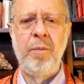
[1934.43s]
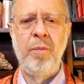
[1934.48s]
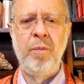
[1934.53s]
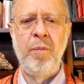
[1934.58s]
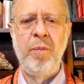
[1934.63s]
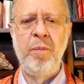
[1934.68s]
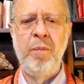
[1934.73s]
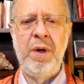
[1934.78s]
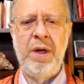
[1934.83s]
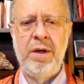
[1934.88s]

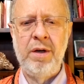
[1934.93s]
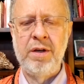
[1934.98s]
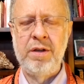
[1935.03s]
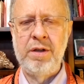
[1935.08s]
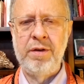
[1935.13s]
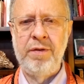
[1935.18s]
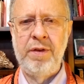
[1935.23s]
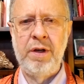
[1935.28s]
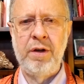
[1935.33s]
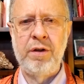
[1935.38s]
because of
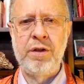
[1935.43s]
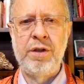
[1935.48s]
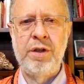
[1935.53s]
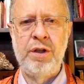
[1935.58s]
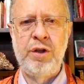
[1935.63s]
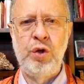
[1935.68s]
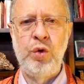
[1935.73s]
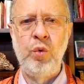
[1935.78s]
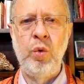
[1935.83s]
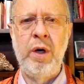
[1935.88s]
their
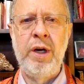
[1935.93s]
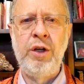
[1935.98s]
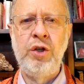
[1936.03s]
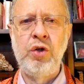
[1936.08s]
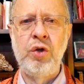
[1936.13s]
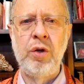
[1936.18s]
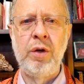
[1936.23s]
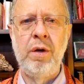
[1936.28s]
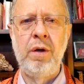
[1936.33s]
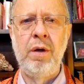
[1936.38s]
situation,